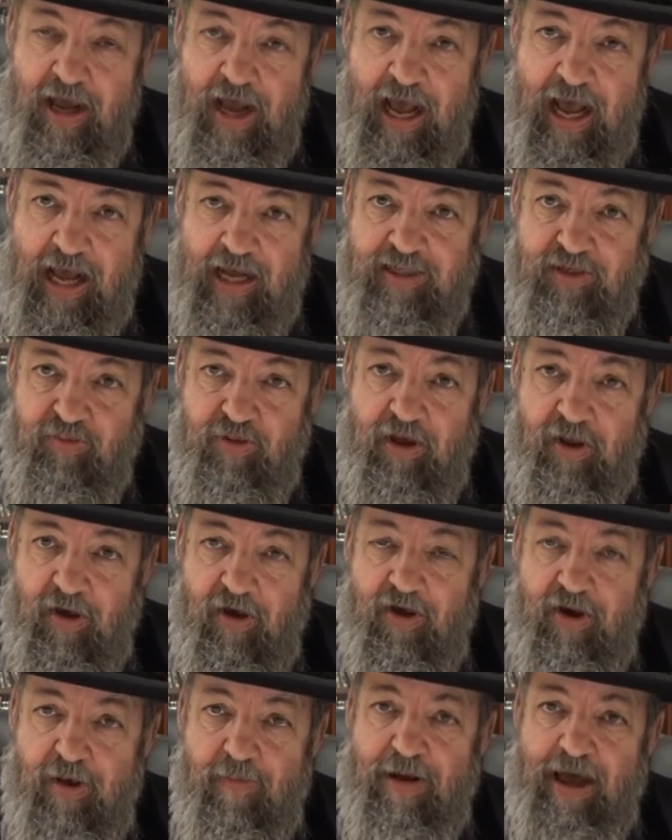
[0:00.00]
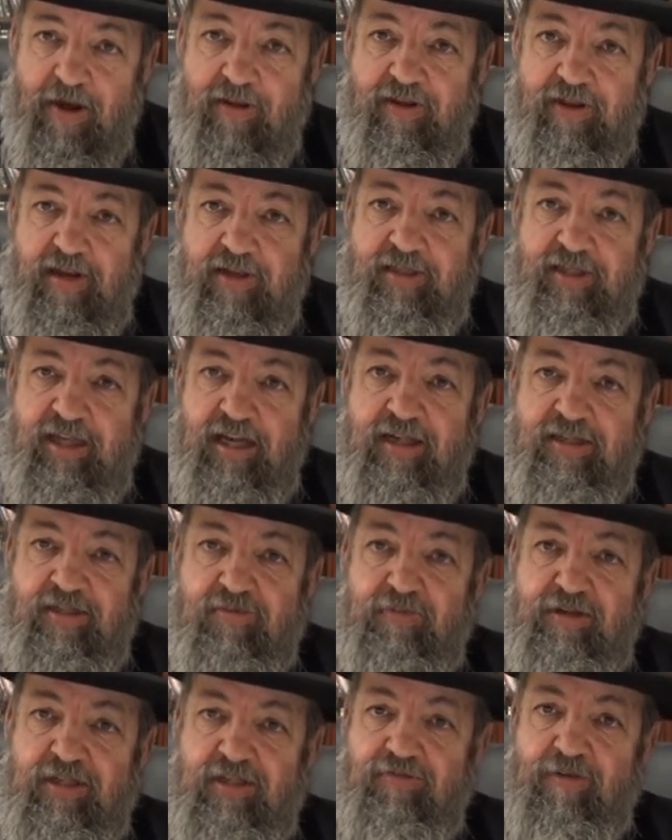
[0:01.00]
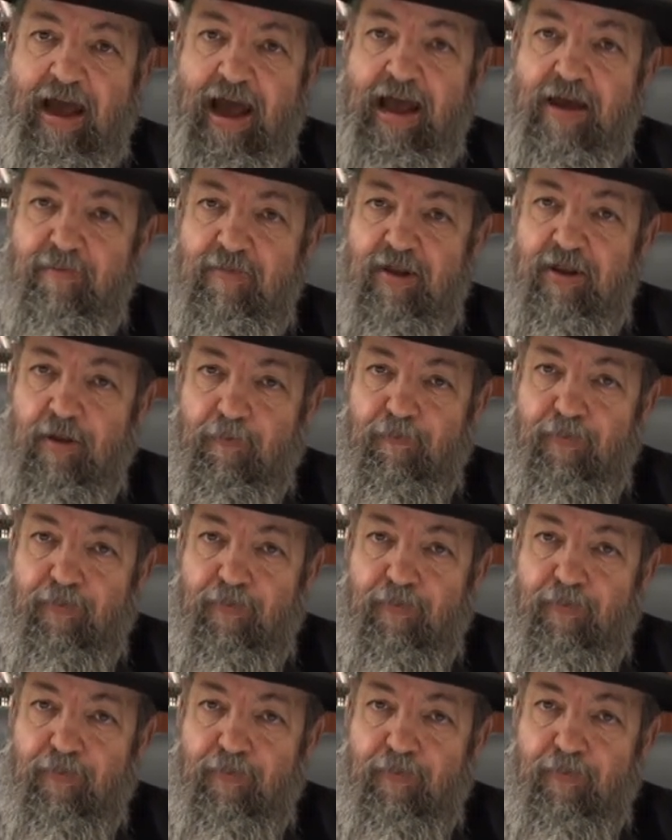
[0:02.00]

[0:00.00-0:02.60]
as we learn about Yitzias Mitzrayim and the